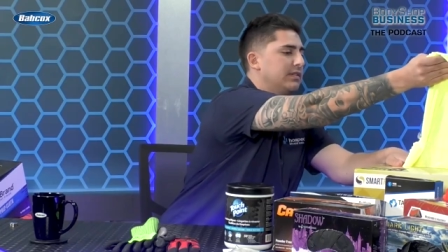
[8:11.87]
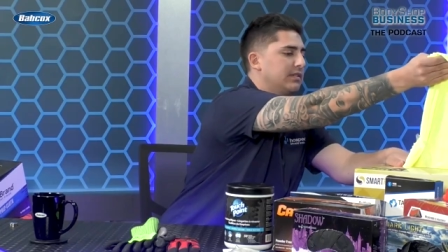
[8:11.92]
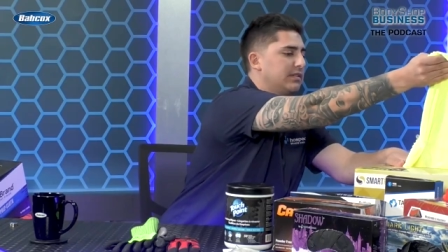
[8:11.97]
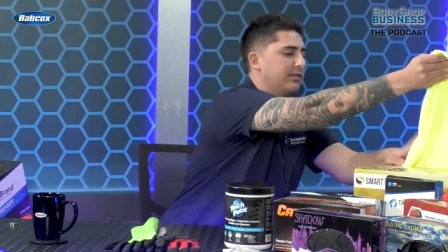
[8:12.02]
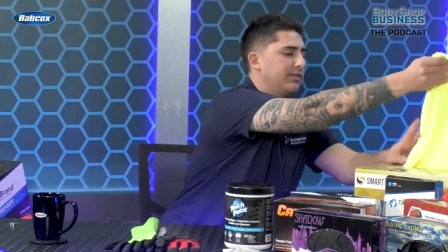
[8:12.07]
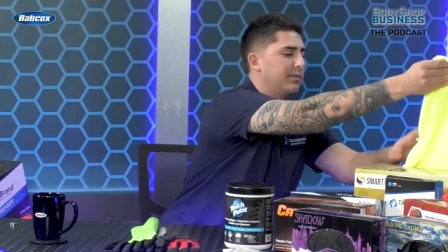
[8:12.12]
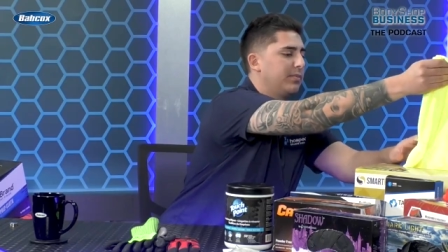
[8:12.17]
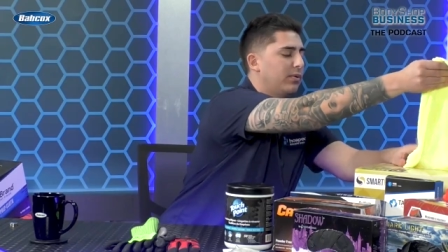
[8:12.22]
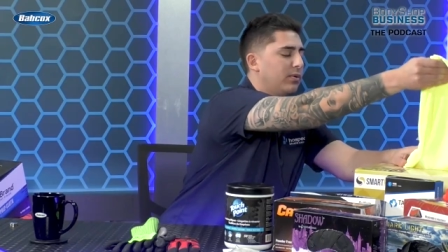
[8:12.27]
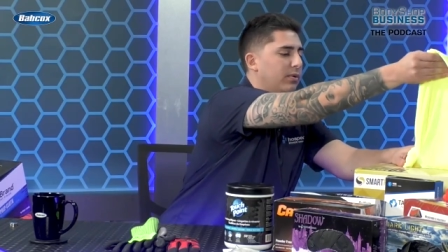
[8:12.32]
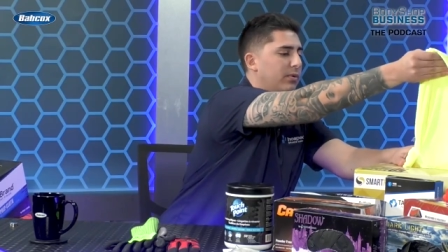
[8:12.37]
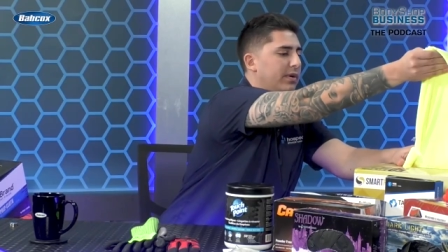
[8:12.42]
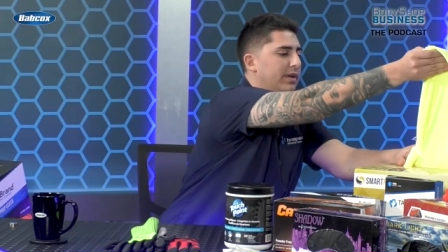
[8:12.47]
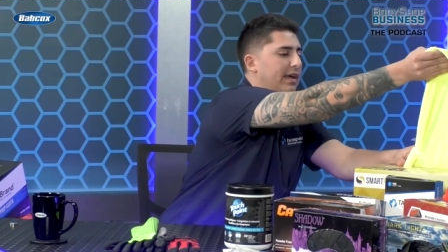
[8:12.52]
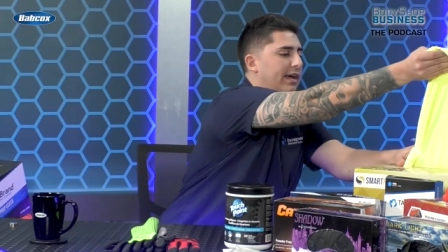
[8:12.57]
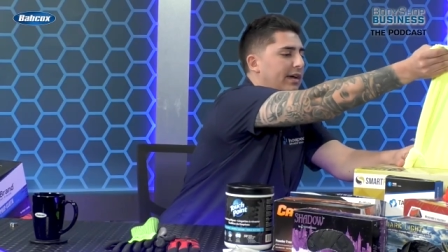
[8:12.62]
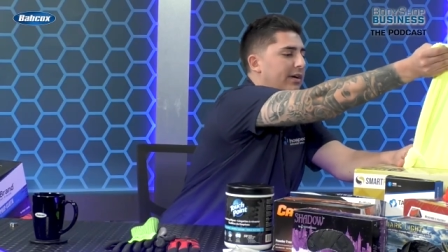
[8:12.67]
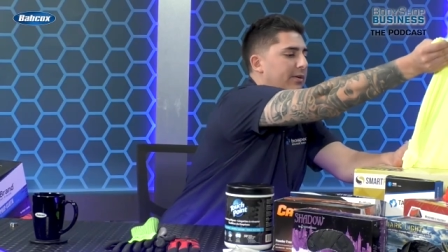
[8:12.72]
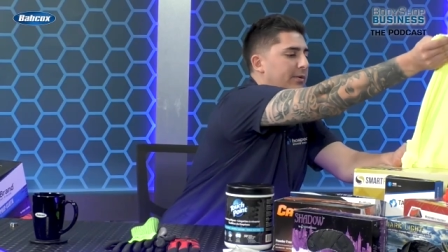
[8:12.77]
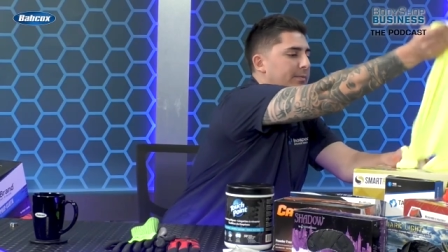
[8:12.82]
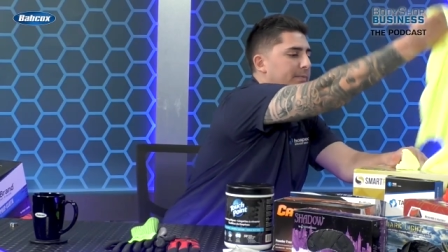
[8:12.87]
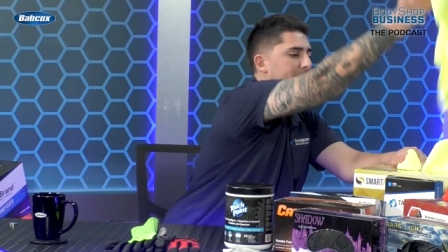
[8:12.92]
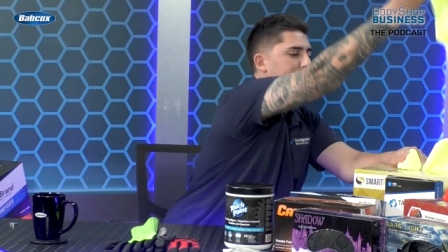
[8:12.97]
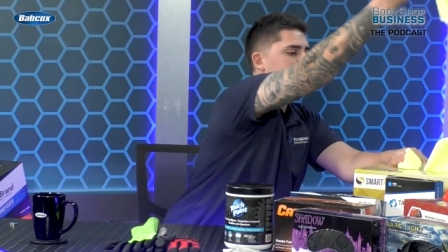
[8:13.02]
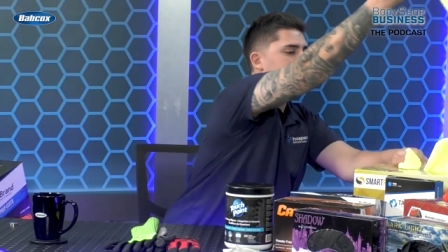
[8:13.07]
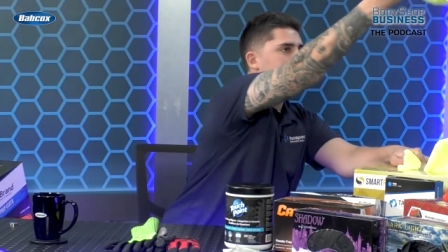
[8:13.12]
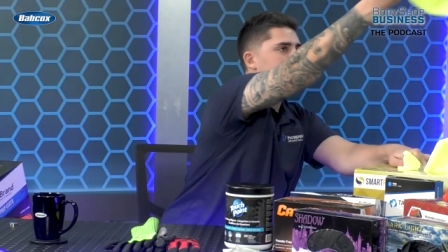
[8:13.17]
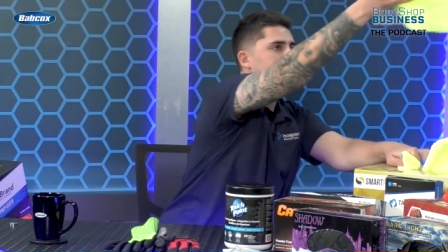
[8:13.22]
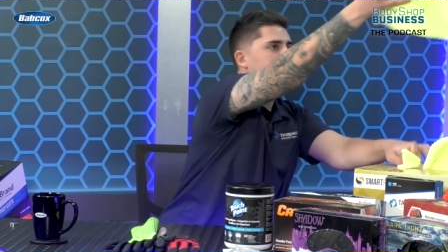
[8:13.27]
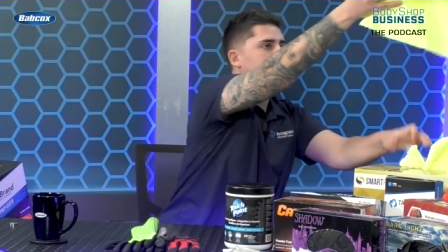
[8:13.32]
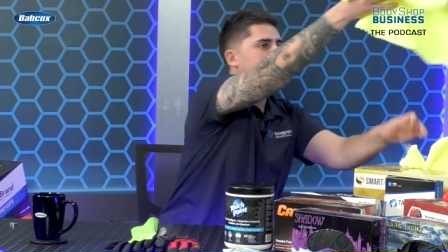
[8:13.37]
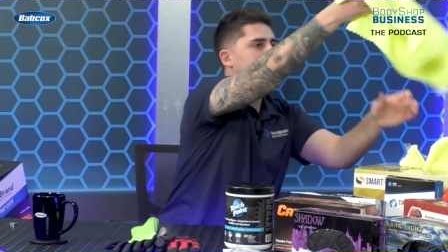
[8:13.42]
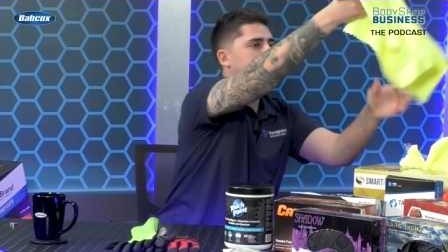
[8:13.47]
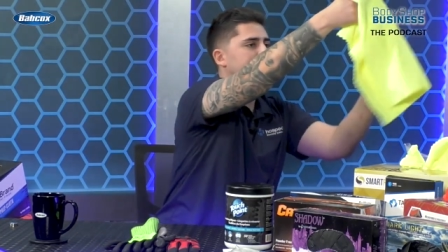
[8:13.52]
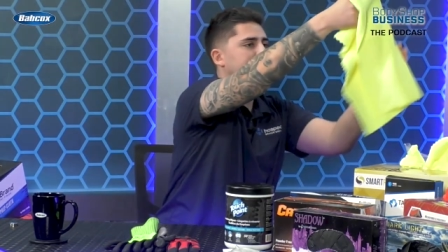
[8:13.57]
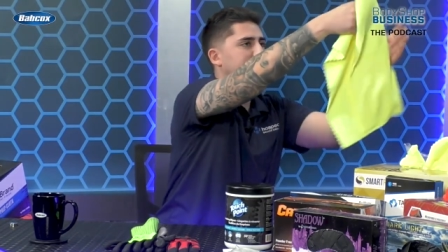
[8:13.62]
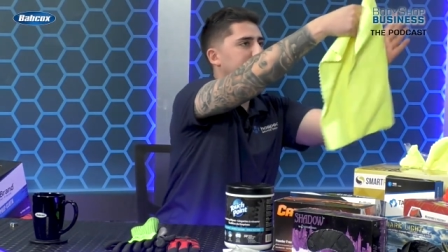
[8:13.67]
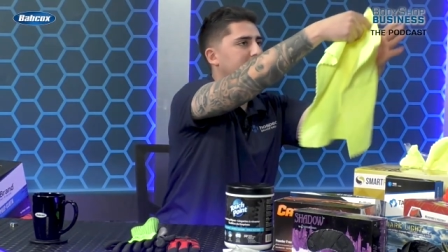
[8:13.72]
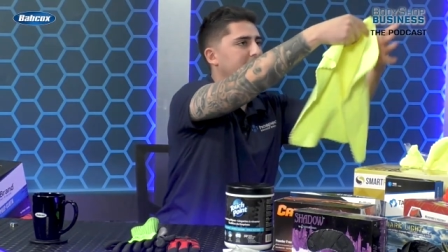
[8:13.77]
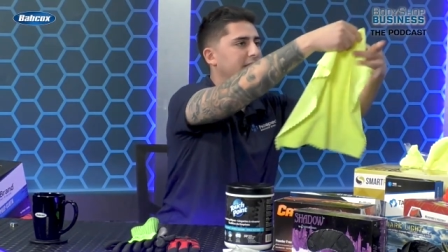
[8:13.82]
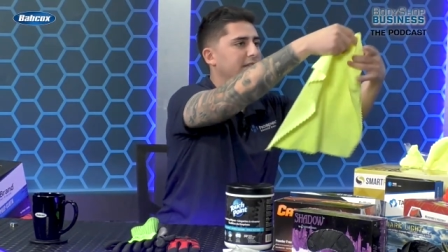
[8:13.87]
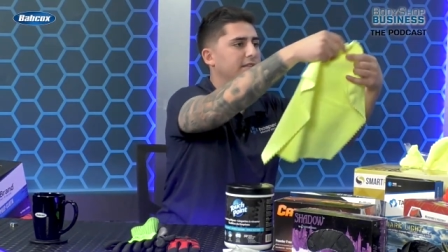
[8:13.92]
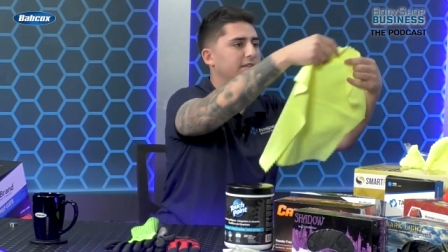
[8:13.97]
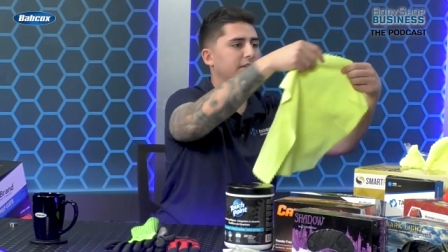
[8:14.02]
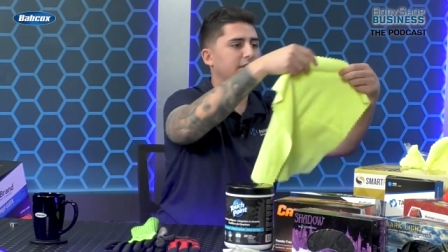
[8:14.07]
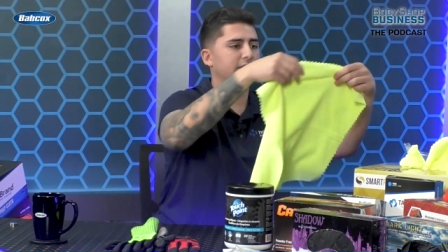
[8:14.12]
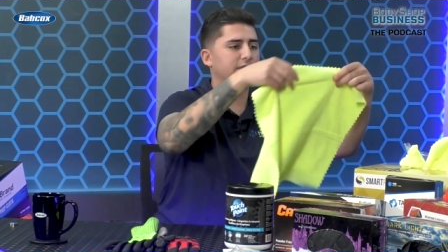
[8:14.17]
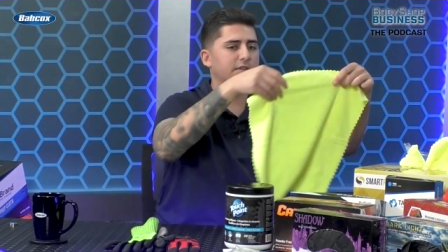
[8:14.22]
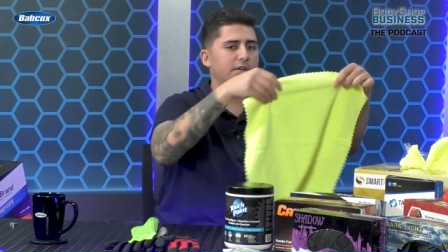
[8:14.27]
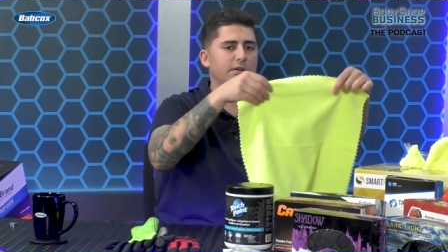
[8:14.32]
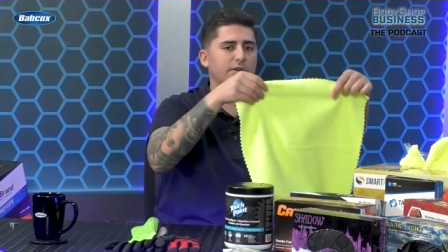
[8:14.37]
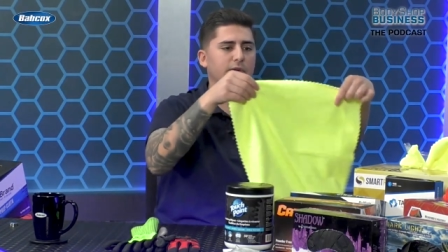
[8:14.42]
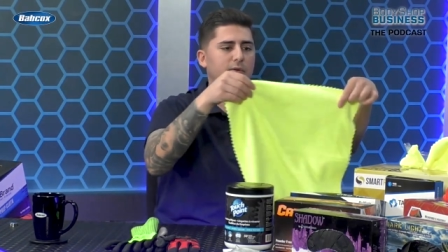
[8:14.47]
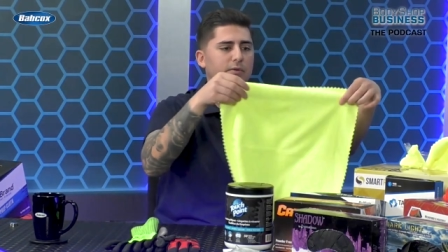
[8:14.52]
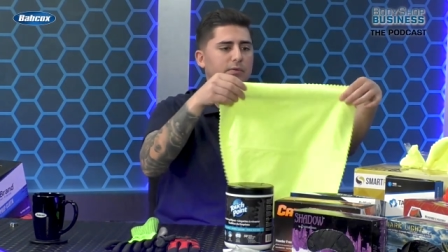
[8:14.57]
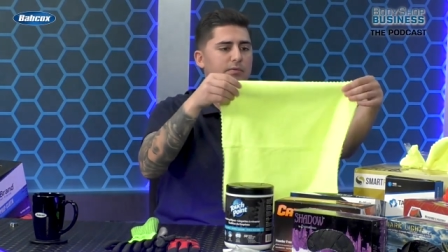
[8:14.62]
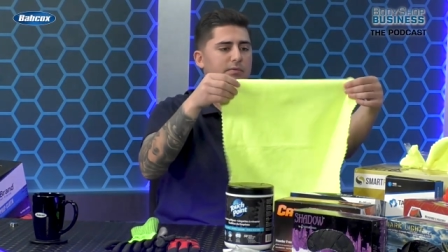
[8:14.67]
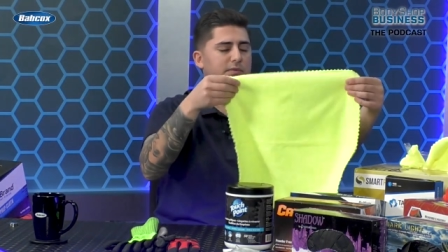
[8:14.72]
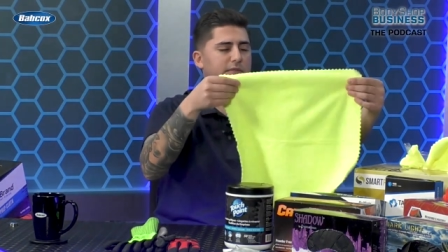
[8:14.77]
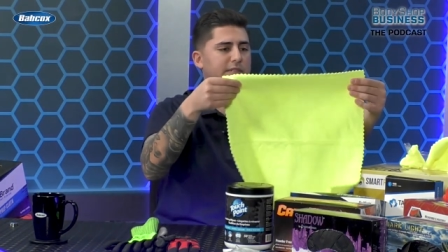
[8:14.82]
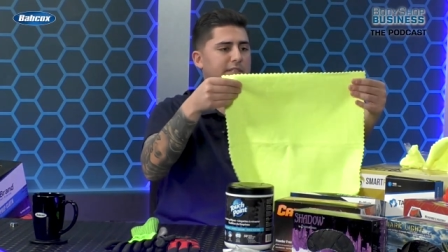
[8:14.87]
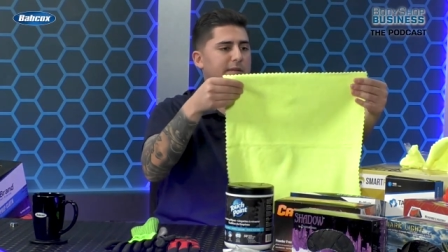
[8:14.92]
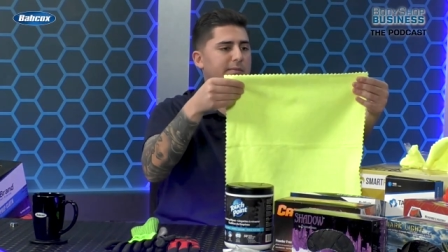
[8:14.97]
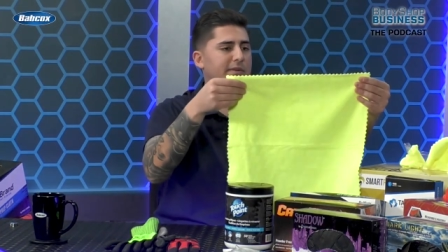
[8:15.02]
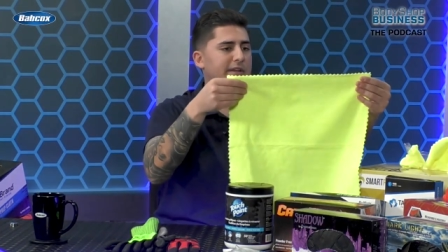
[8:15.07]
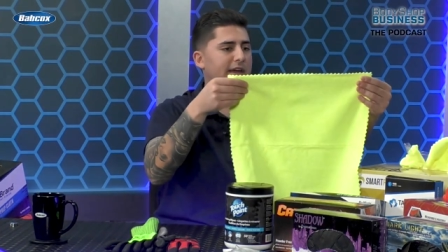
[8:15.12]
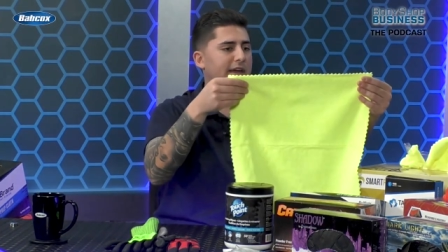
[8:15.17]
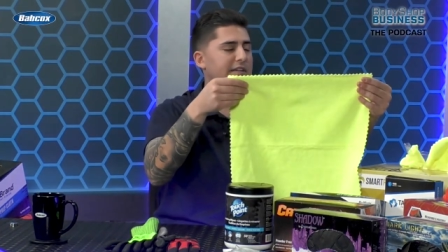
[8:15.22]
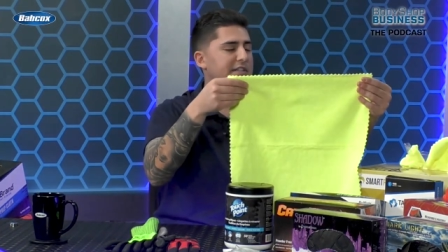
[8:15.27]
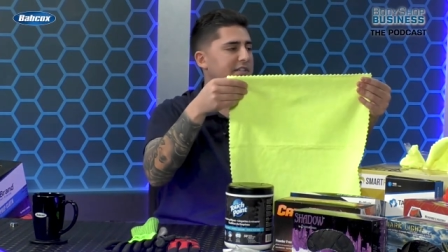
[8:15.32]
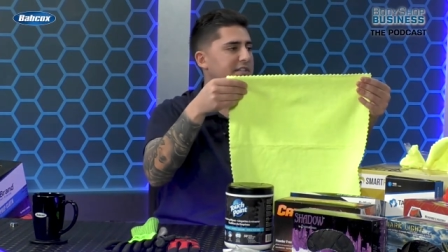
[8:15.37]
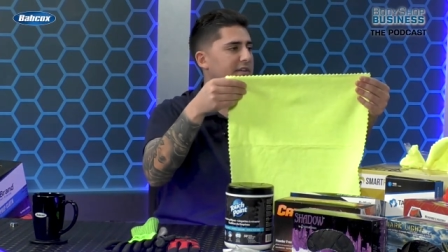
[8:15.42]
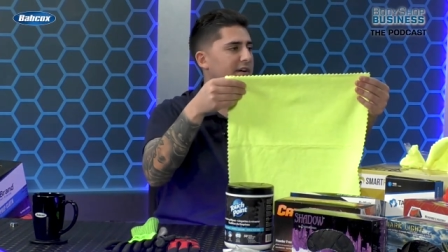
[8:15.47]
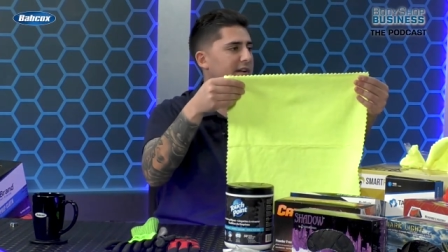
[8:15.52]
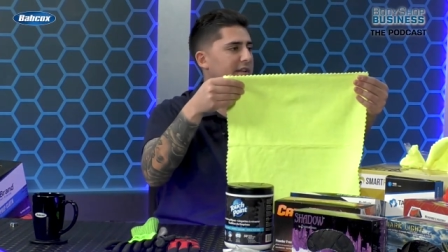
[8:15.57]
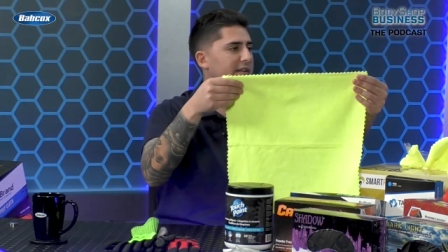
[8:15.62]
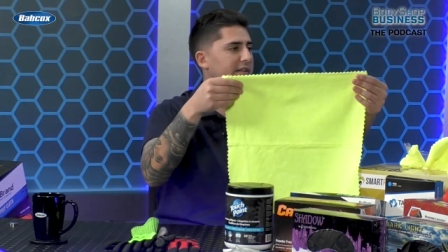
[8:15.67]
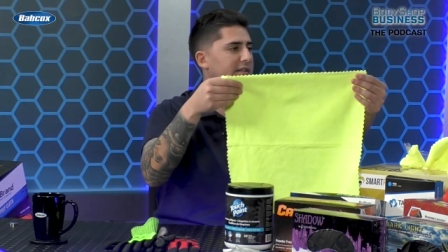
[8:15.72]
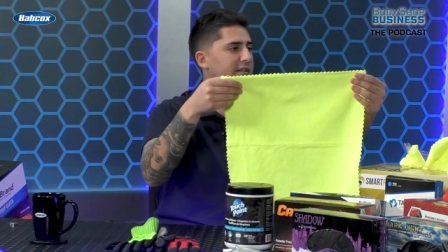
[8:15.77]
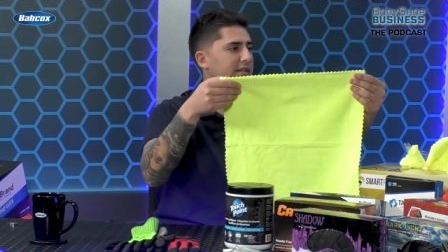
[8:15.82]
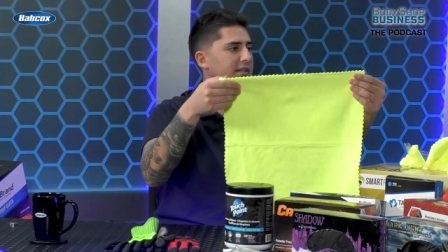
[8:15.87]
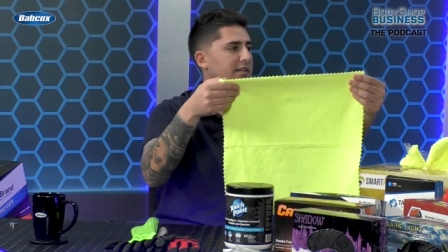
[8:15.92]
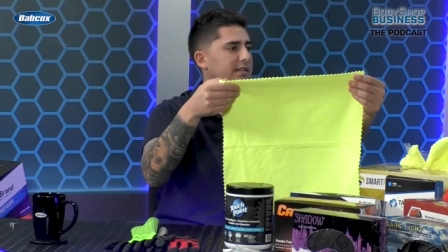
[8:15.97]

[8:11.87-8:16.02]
So if you pull one out, you can see there's no seamed edges on it.